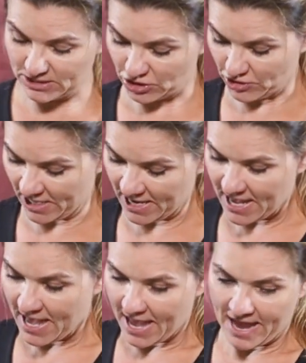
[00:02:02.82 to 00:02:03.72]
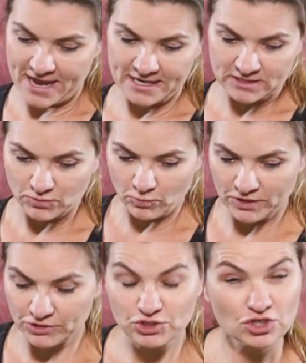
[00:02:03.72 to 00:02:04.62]
it's dirty. And
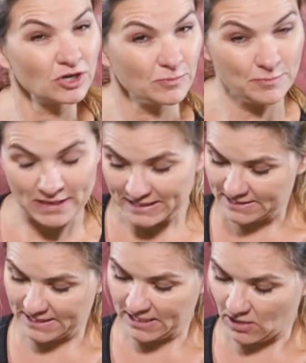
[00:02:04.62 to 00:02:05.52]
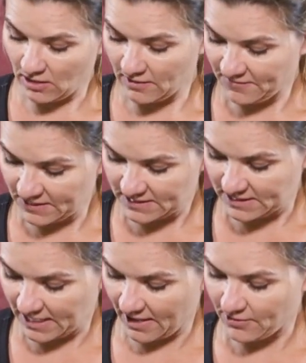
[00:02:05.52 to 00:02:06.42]
when you start mixing all of this
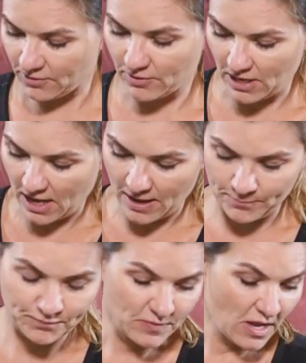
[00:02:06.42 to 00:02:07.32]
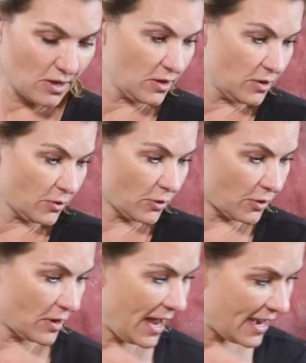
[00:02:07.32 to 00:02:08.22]
together,
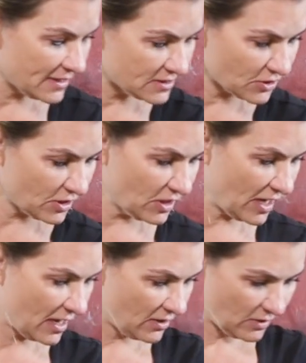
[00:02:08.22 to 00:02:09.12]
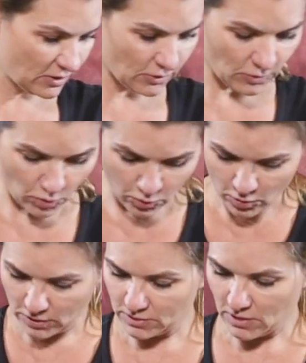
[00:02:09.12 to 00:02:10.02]
your hands are going to get a little
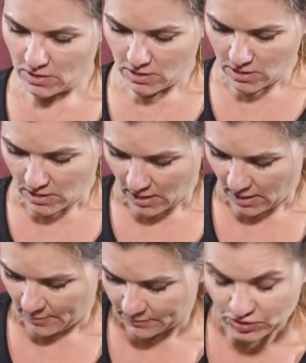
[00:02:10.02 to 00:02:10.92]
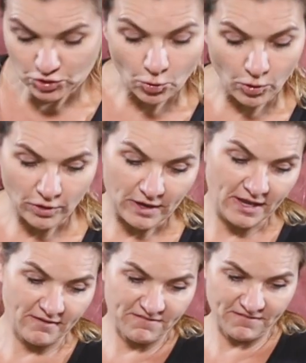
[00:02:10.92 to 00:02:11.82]
sore
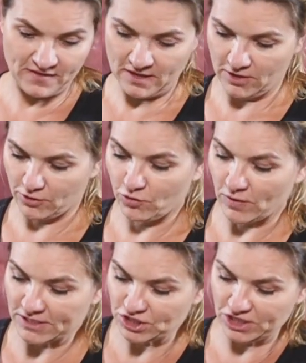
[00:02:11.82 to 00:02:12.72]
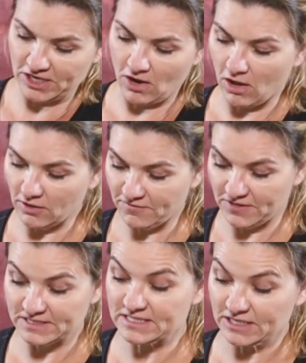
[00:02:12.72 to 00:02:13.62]
if you're crunching all of
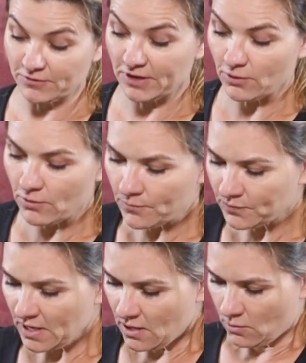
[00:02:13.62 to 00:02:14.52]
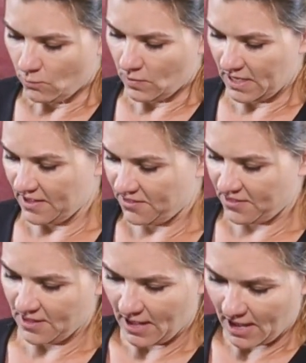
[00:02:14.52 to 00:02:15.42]
the cereal with